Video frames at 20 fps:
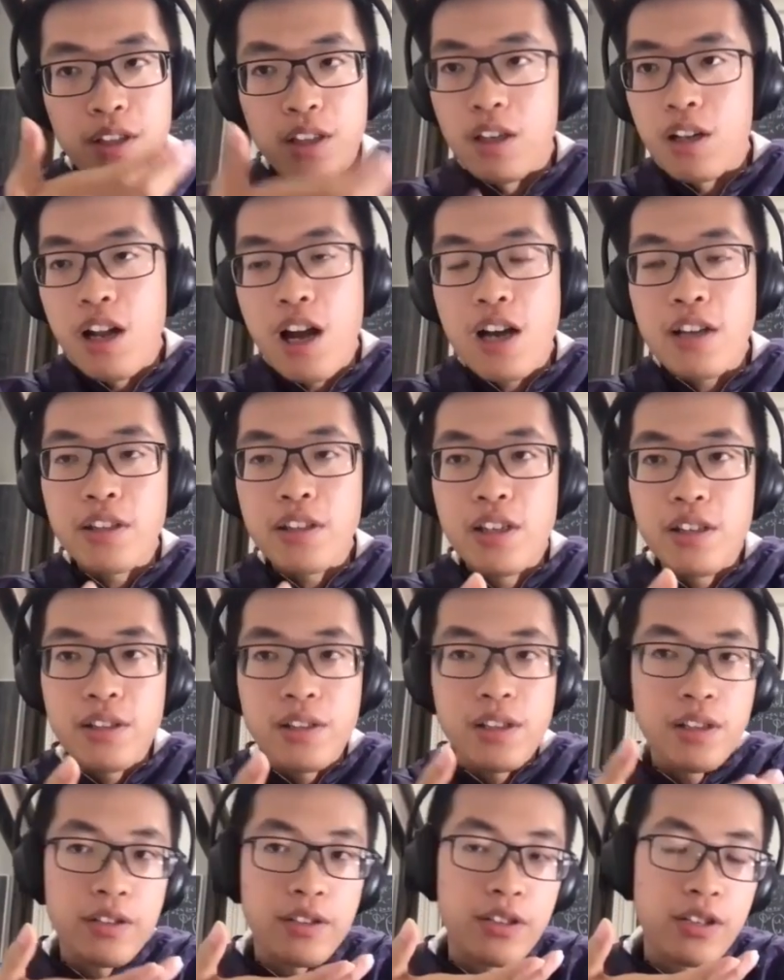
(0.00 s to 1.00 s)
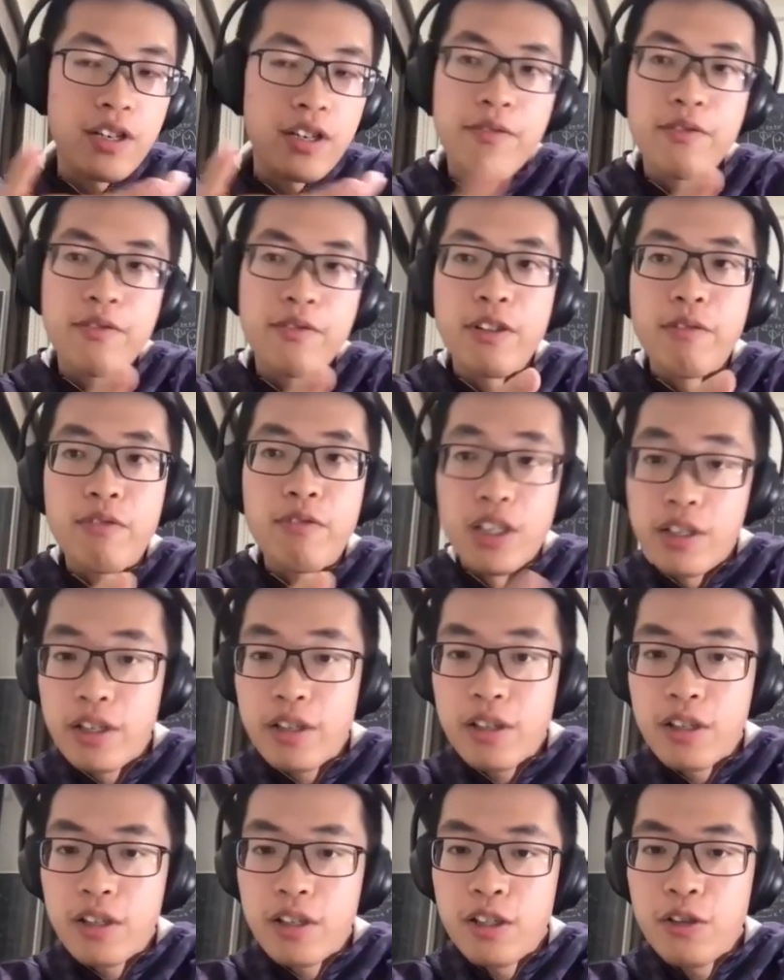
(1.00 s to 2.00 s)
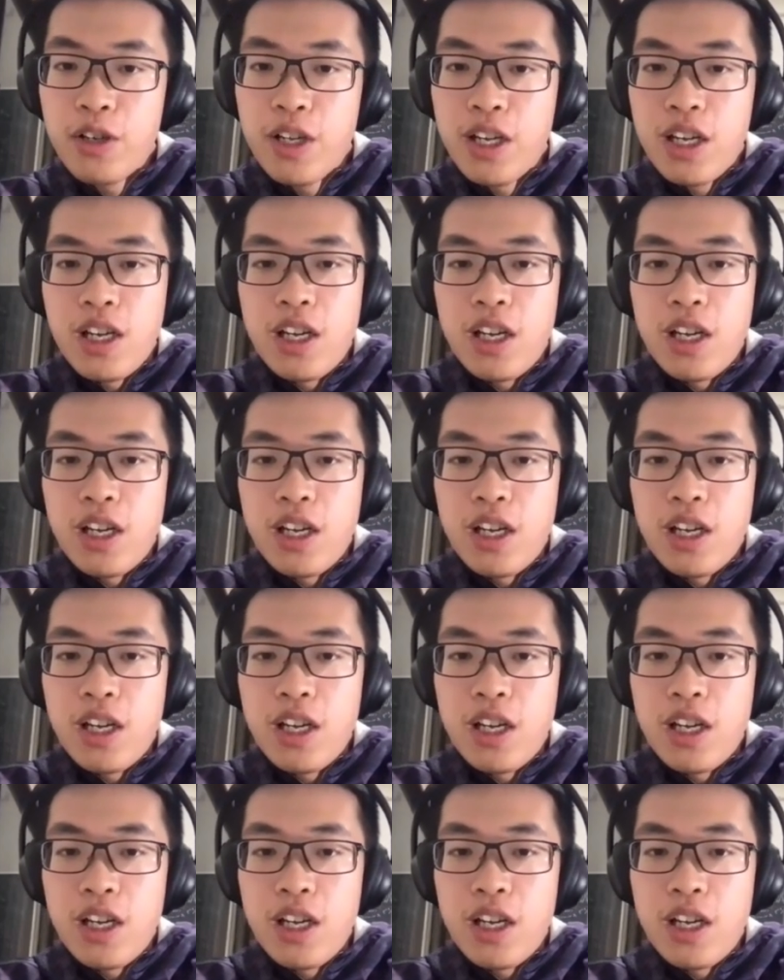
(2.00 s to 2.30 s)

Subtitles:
glass is served vertical